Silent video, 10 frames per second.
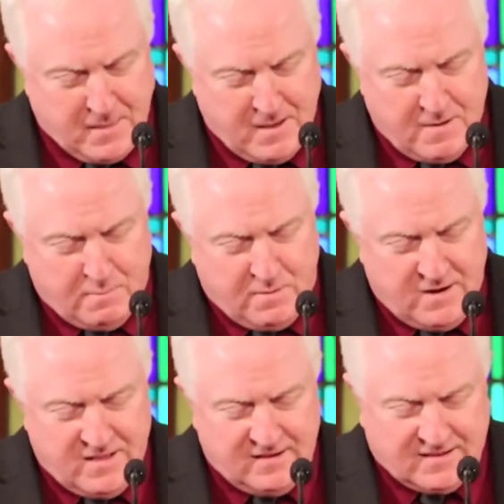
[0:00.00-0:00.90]
One
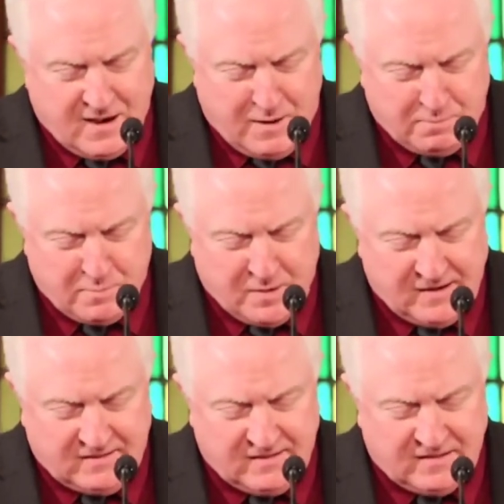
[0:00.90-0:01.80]
of these
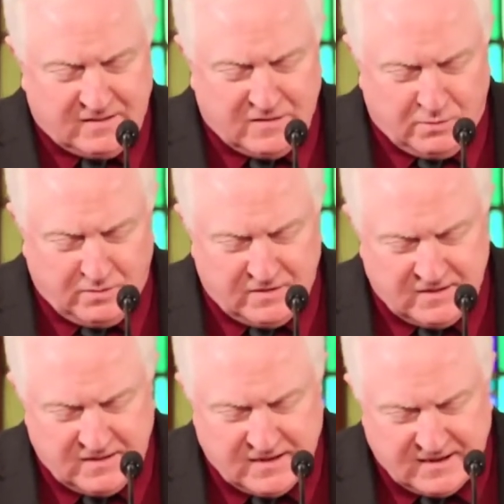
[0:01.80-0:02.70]
compromises is told
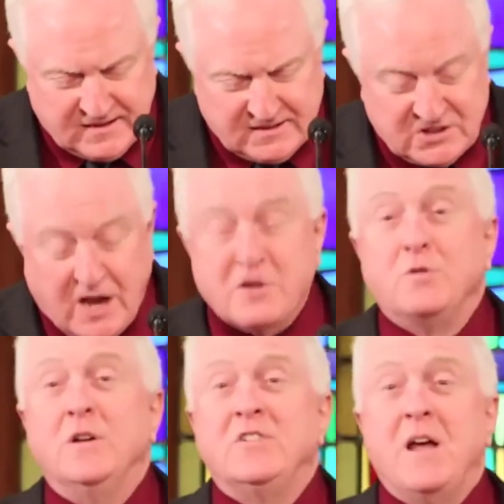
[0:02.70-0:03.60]
in uh,
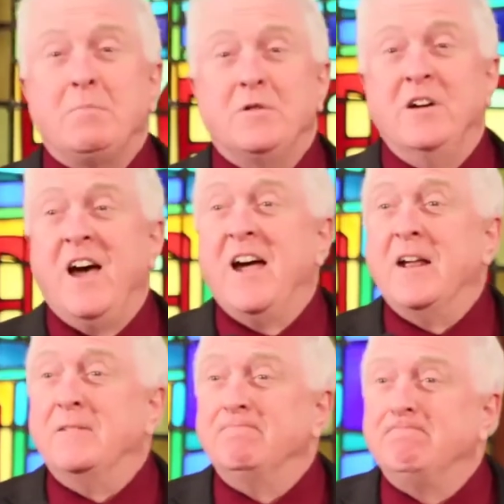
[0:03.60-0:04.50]
Joshua chapter
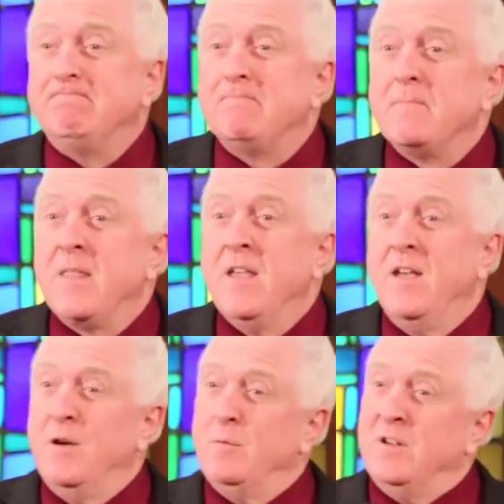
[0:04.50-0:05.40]
9,
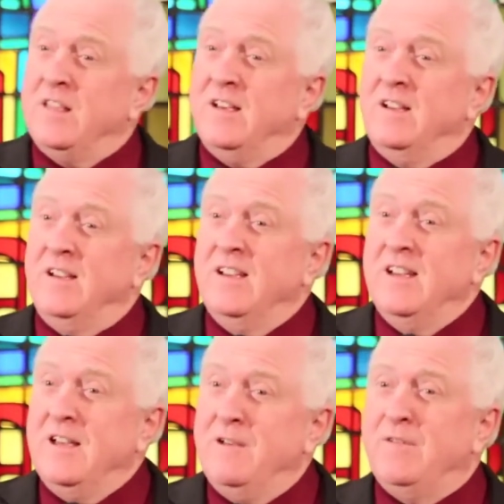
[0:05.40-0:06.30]
where the
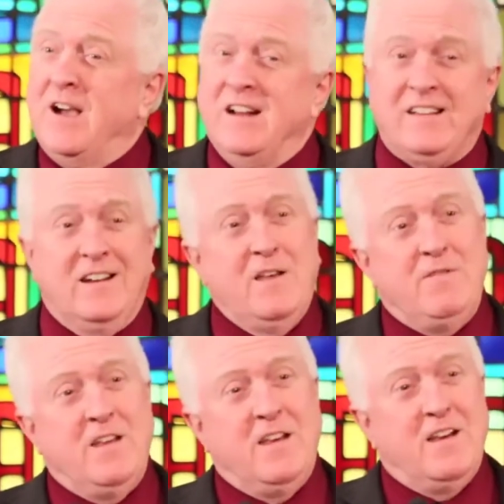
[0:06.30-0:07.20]
Hivites
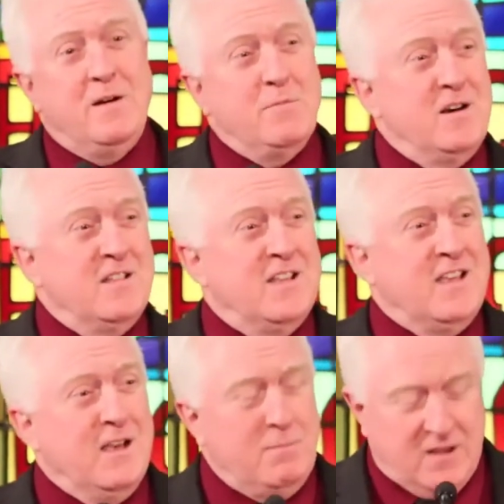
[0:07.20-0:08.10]
living among the
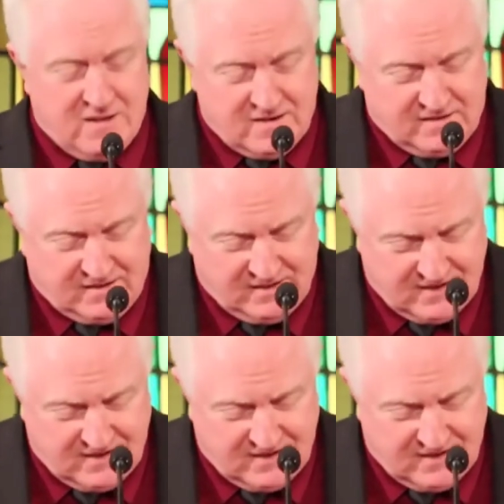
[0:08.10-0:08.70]
Gibeons